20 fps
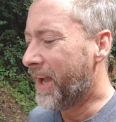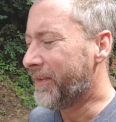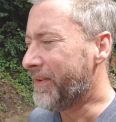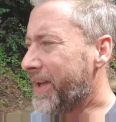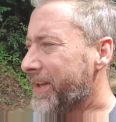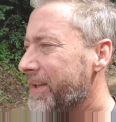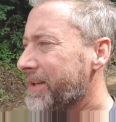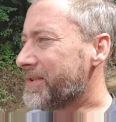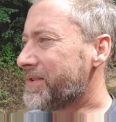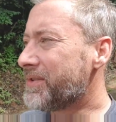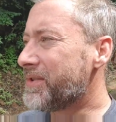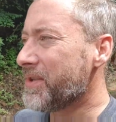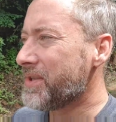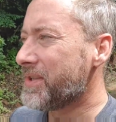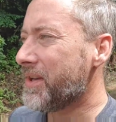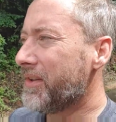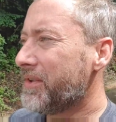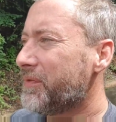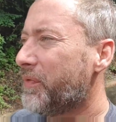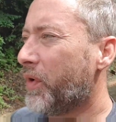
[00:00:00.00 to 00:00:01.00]
I had this 2
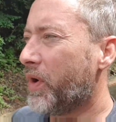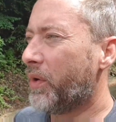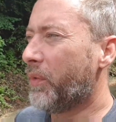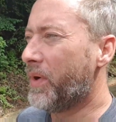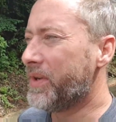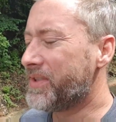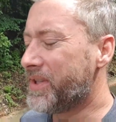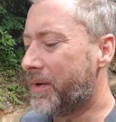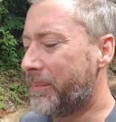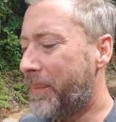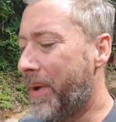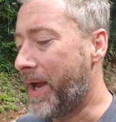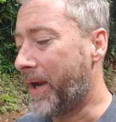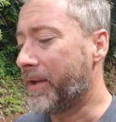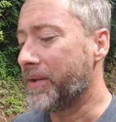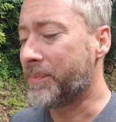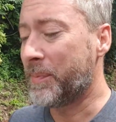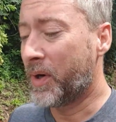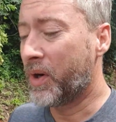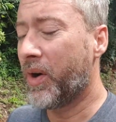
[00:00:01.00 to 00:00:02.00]
steps forward, 1 step
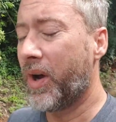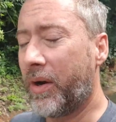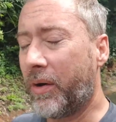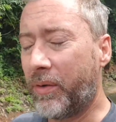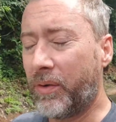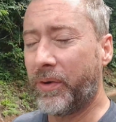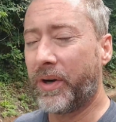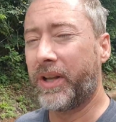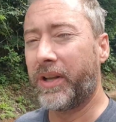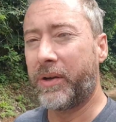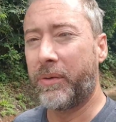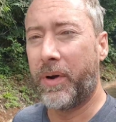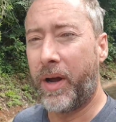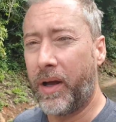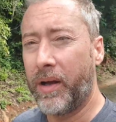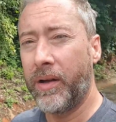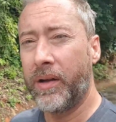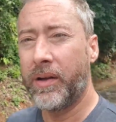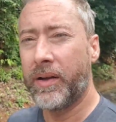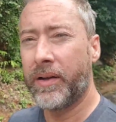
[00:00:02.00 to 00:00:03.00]
back. It's been going really
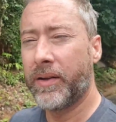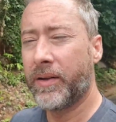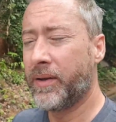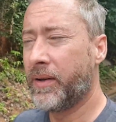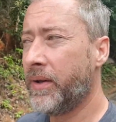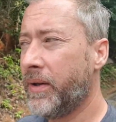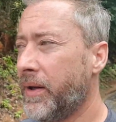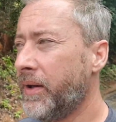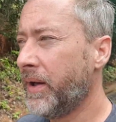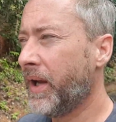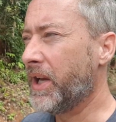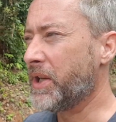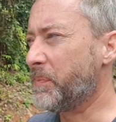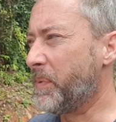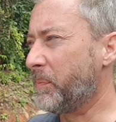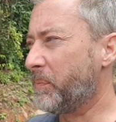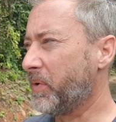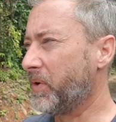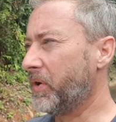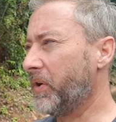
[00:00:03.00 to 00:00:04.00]
well, as
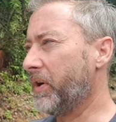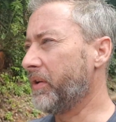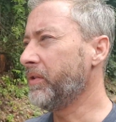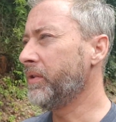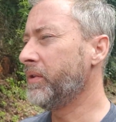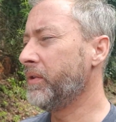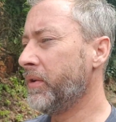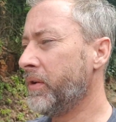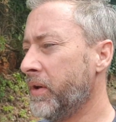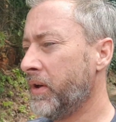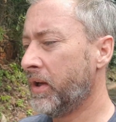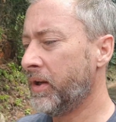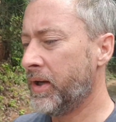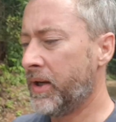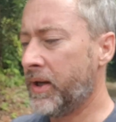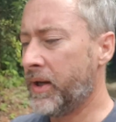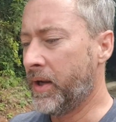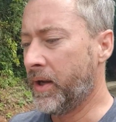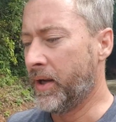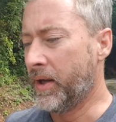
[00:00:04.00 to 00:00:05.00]
people know.
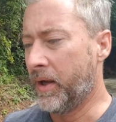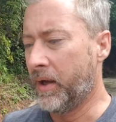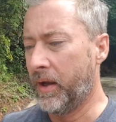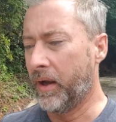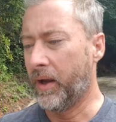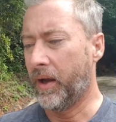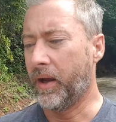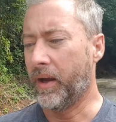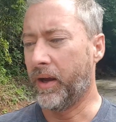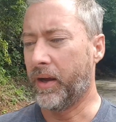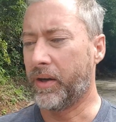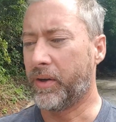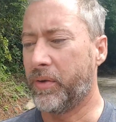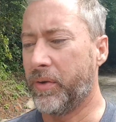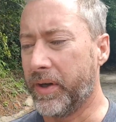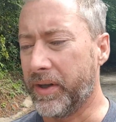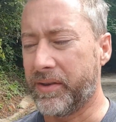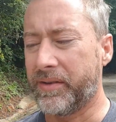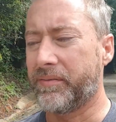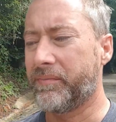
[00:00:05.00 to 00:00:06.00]

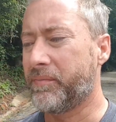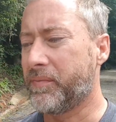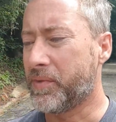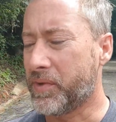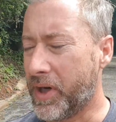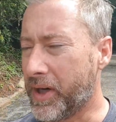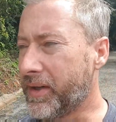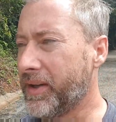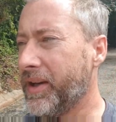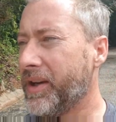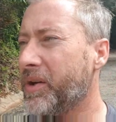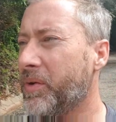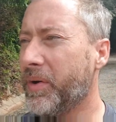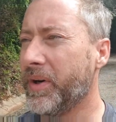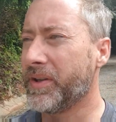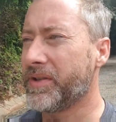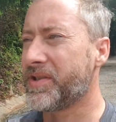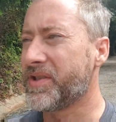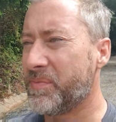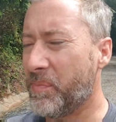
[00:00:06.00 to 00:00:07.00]
Quit drinking,
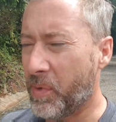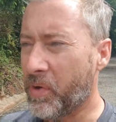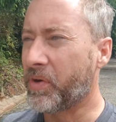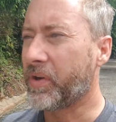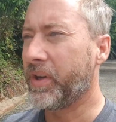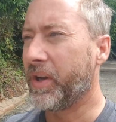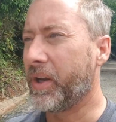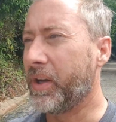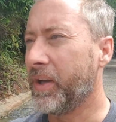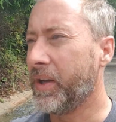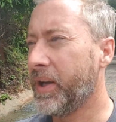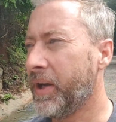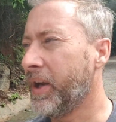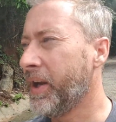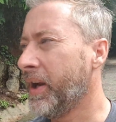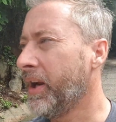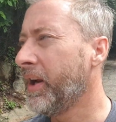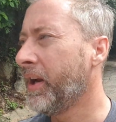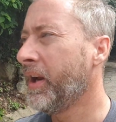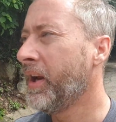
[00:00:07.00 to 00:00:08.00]
quit smoking.
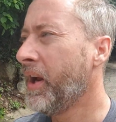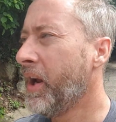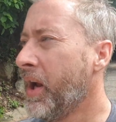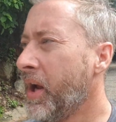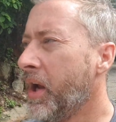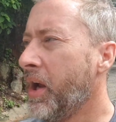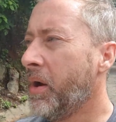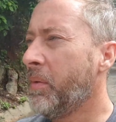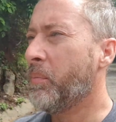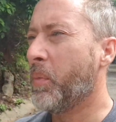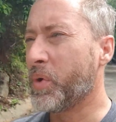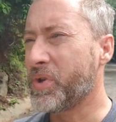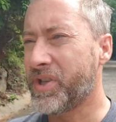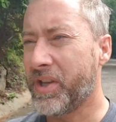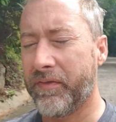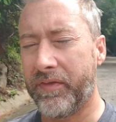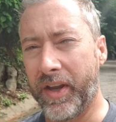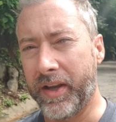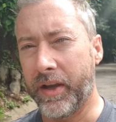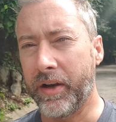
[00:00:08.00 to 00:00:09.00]

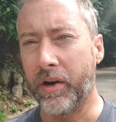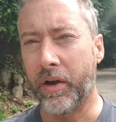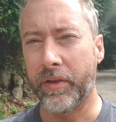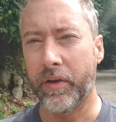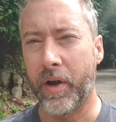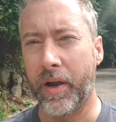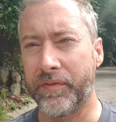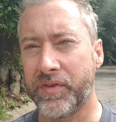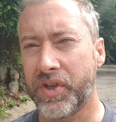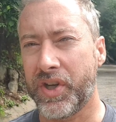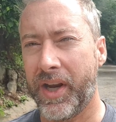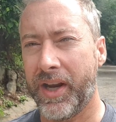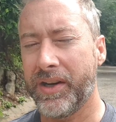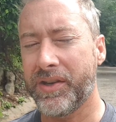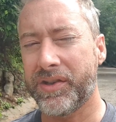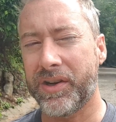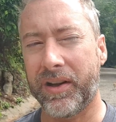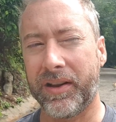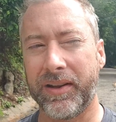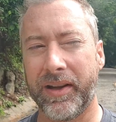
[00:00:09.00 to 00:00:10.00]
Mostly vegan, although I've
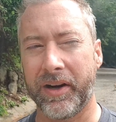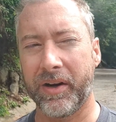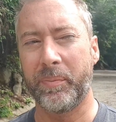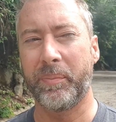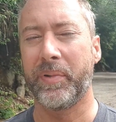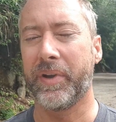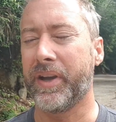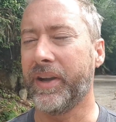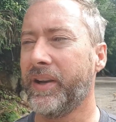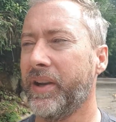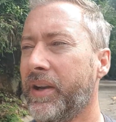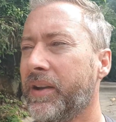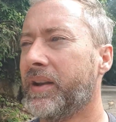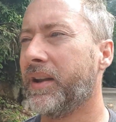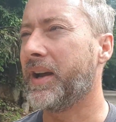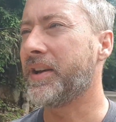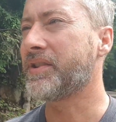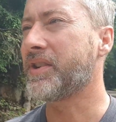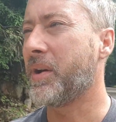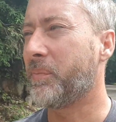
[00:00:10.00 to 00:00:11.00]
changed a little bit in the
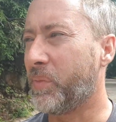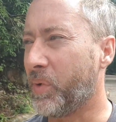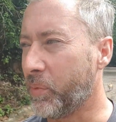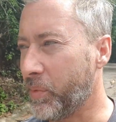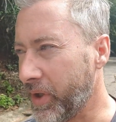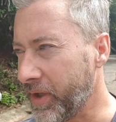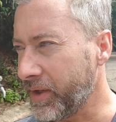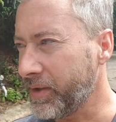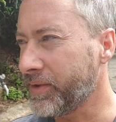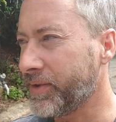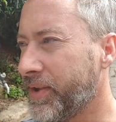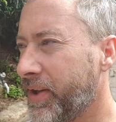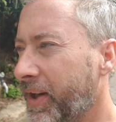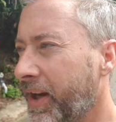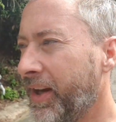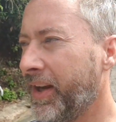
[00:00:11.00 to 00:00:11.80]
last couple of weeks.